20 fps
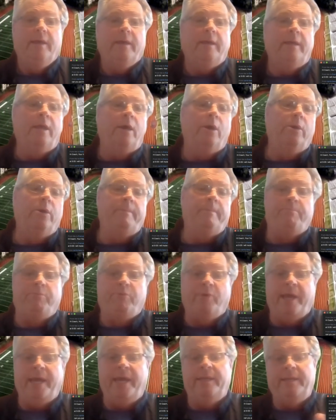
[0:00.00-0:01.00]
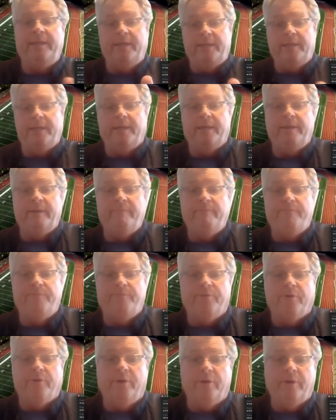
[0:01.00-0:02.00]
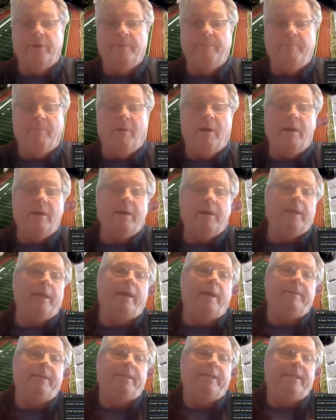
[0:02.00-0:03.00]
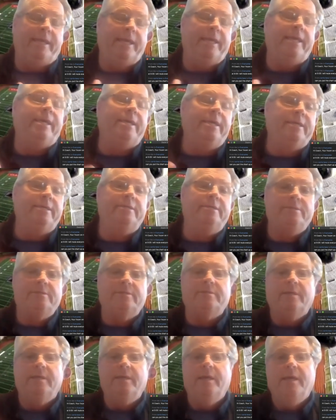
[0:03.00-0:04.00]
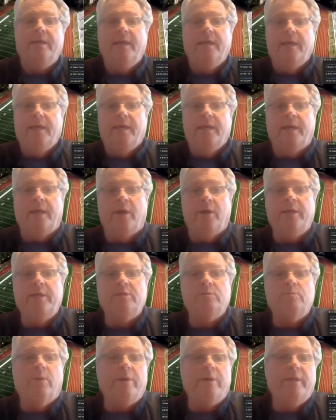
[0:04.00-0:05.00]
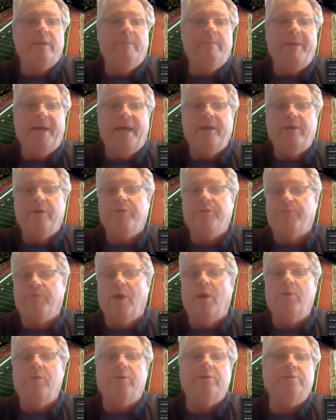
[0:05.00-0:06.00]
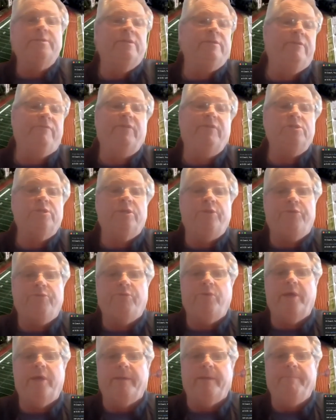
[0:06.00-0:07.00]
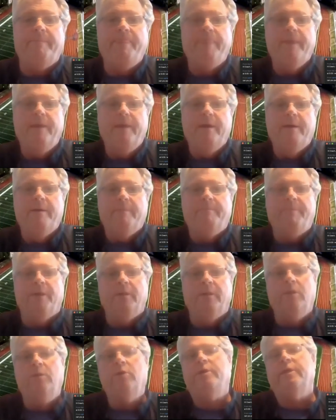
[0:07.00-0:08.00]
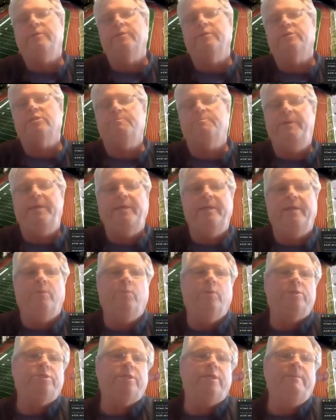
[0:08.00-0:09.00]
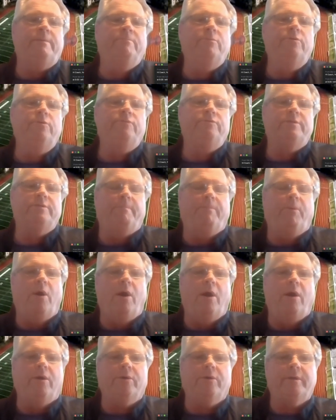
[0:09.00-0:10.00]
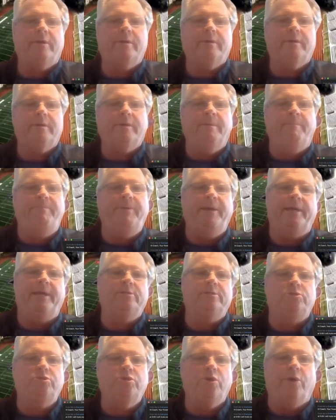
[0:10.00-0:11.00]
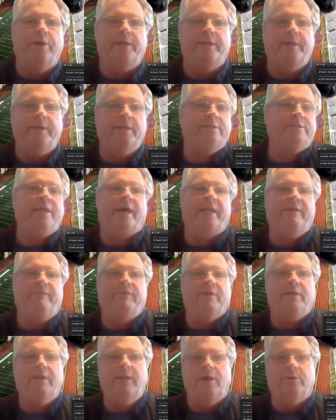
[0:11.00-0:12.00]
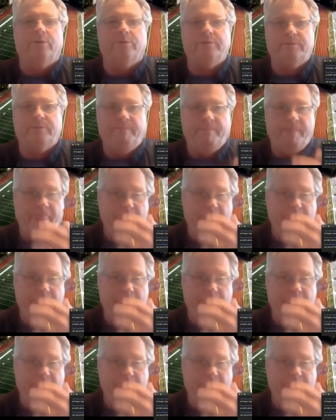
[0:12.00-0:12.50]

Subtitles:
and Brandon, and for Mark, I mean, he is, he's one of the better throwers in Division III. But look at the speed in which he moves the ball compared to Jordan. It's not even close.